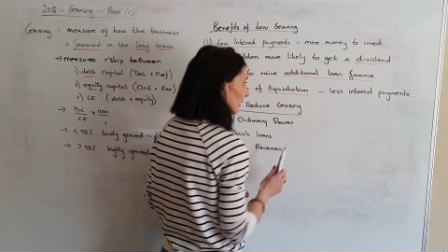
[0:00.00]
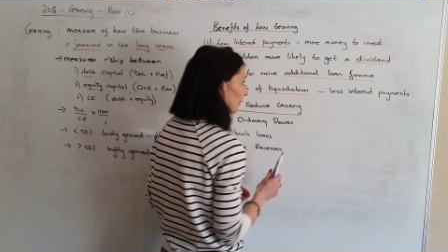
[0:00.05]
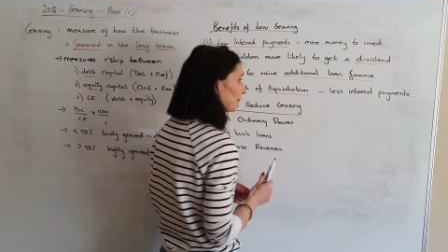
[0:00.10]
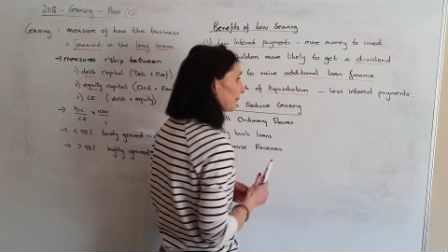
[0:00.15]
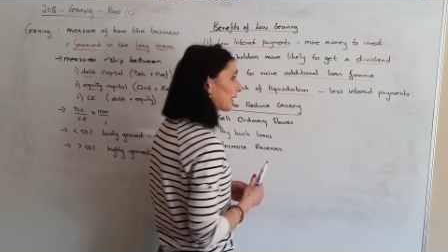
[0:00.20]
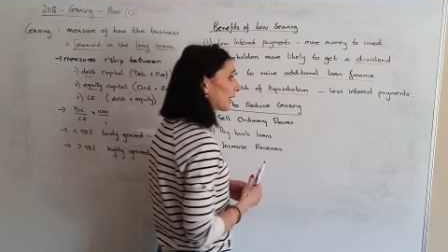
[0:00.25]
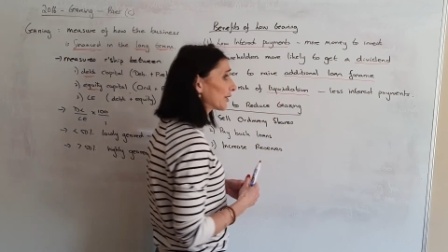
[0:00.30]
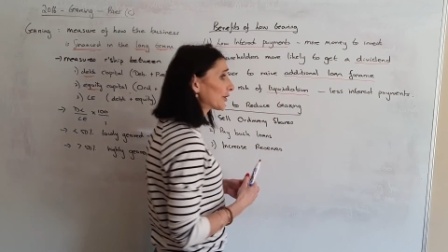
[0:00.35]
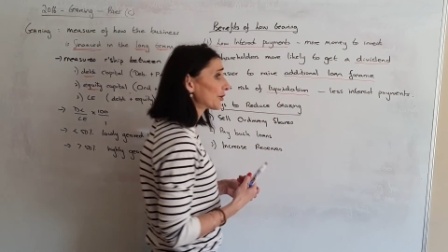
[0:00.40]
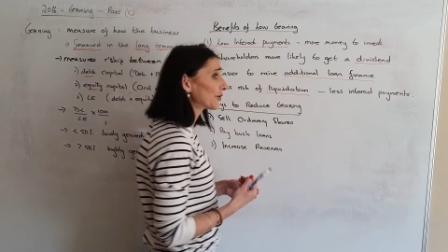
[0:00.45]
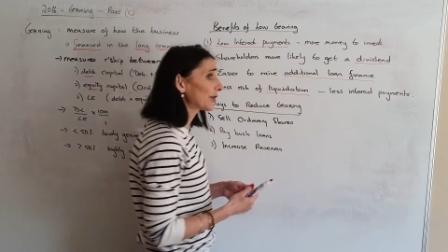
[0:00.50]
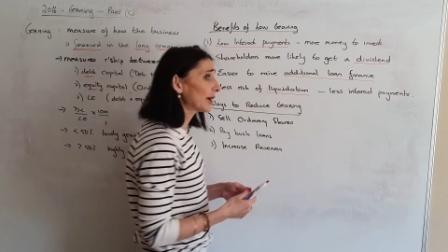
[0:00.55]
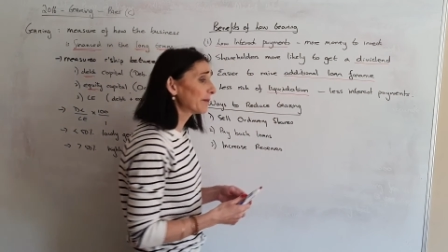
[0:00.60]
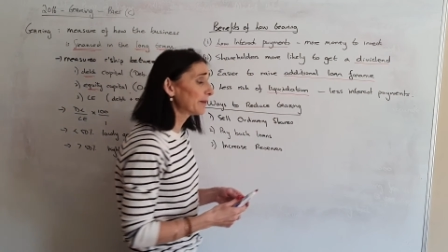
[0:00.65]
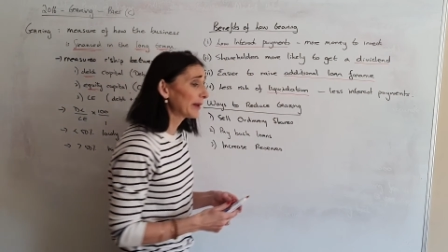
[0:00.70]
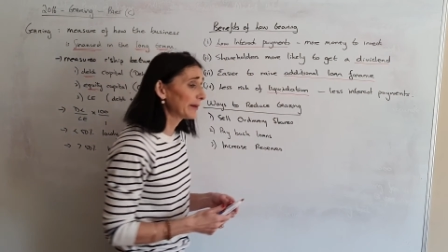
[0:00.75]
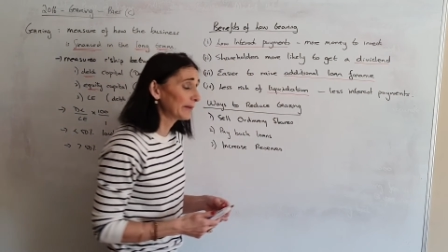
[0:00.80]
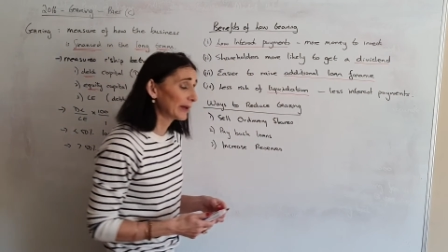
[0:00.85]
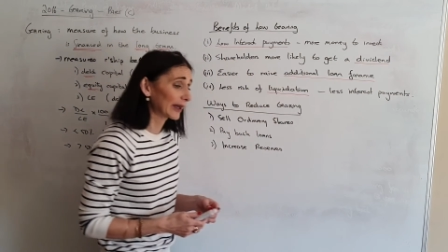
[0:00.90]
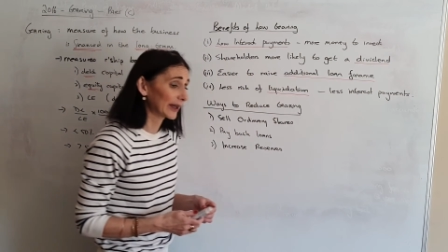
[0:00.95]
because you're not
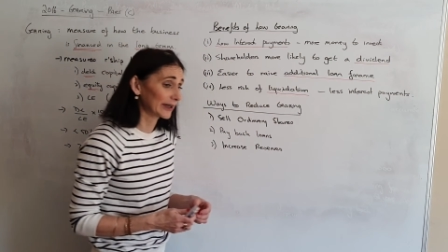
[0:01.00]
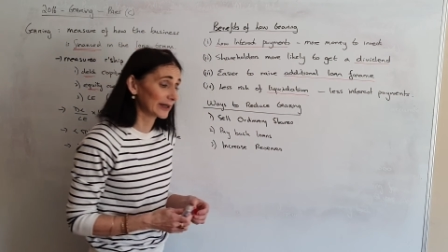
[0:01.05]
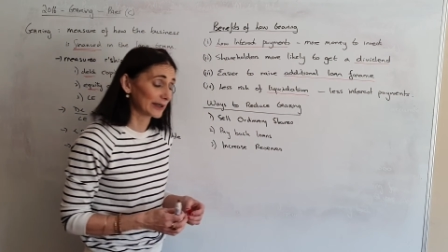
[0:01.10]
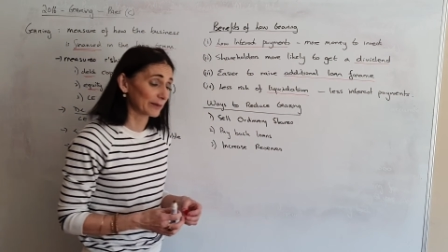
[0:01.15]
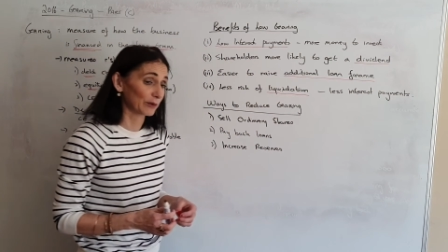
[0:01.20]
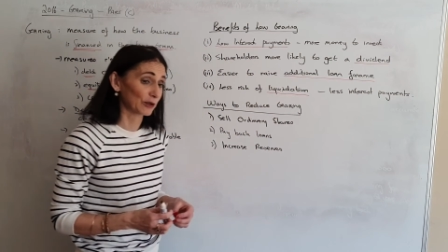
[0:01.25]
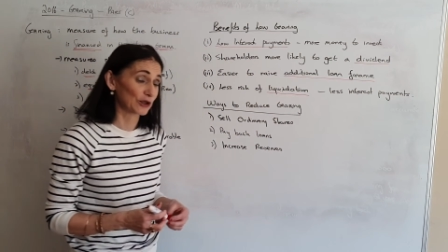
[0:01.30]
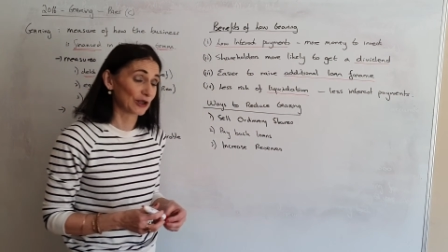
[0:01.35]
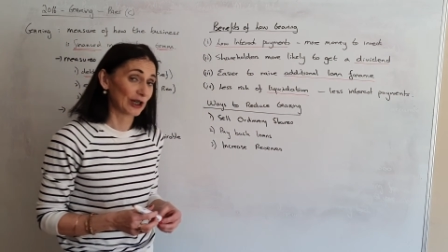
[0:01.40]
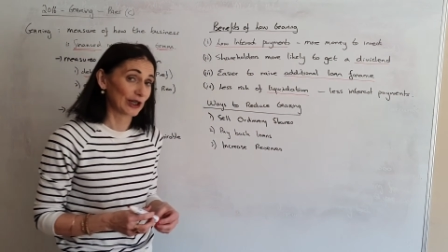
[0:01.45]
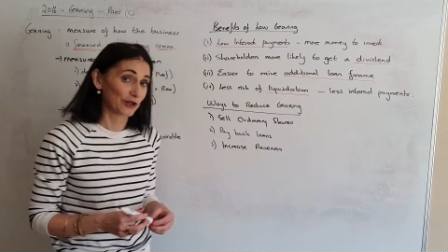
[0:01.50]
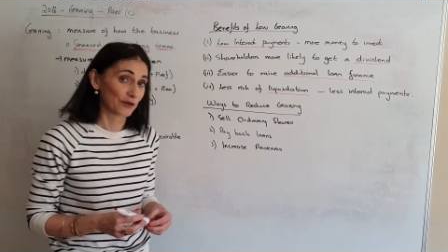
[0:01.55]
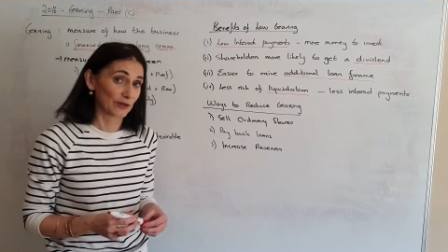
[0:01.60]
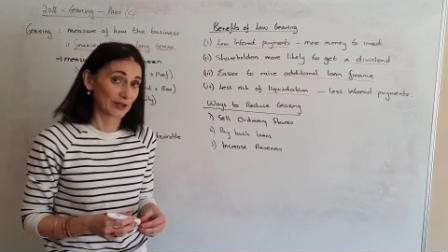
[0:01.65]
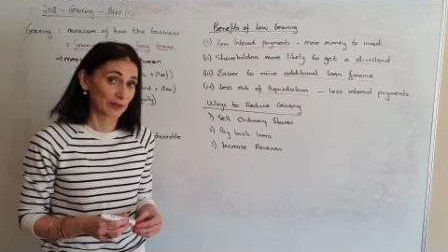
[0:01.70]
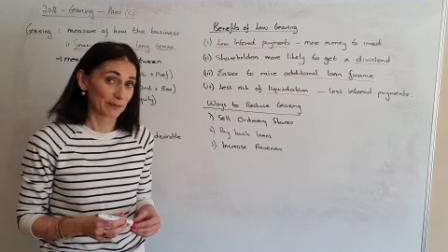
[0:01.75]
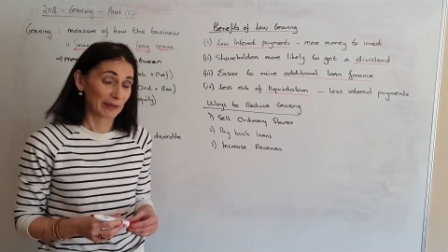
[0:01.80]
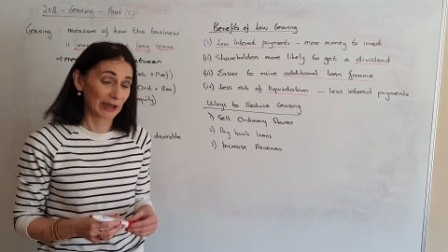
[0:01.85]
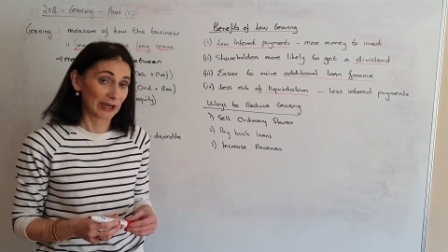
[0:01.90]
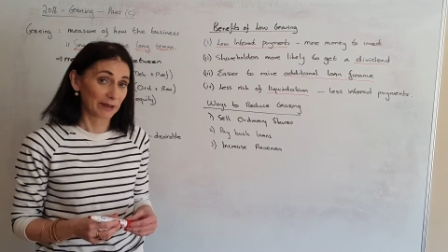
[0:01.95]
making as much
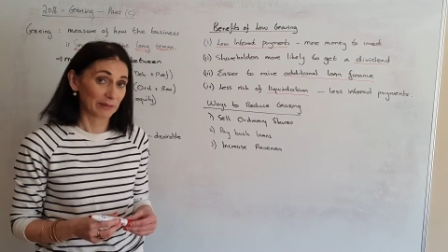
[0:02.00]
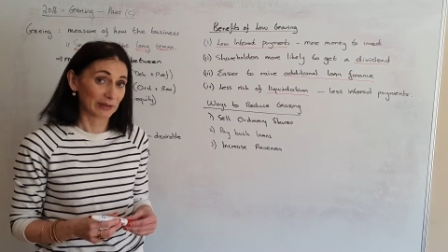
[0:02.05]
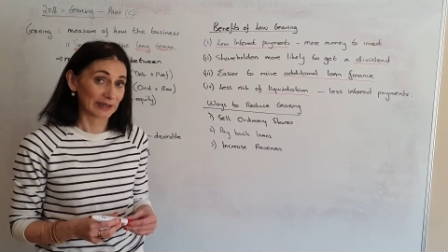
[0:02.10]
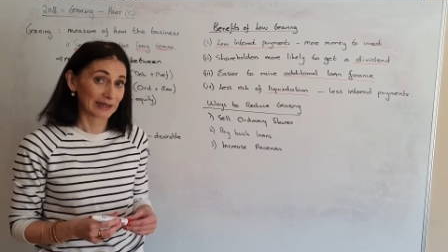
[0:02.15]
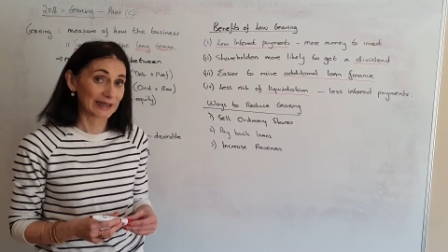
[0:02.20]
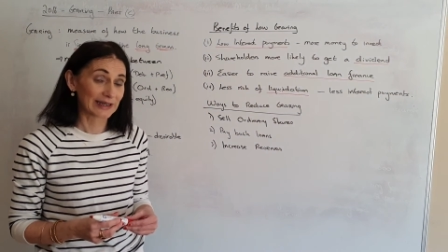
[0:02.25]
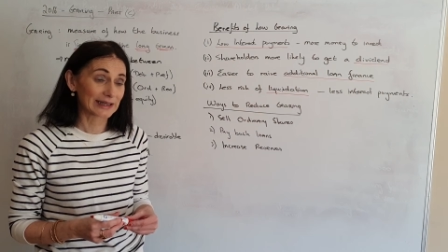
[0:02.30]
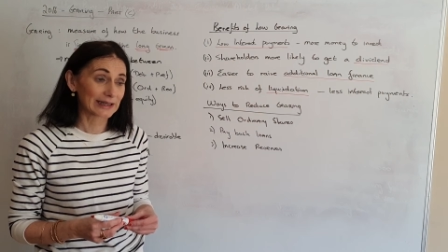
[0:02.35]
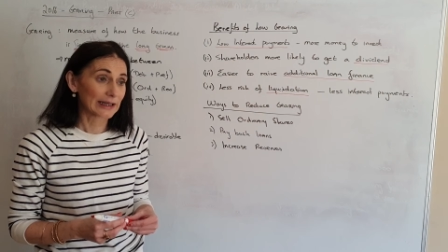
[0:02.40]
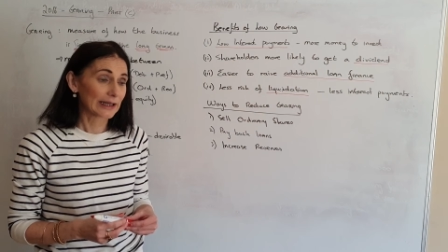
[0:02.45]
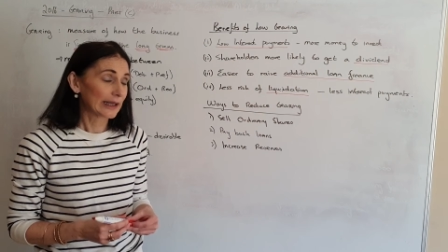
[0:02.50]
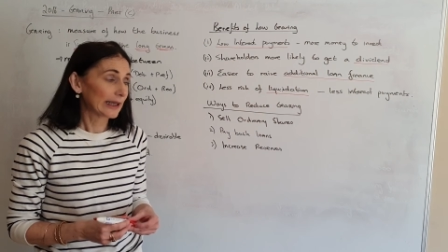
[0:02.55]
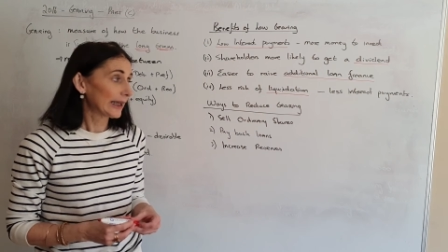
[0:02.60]
interest payments.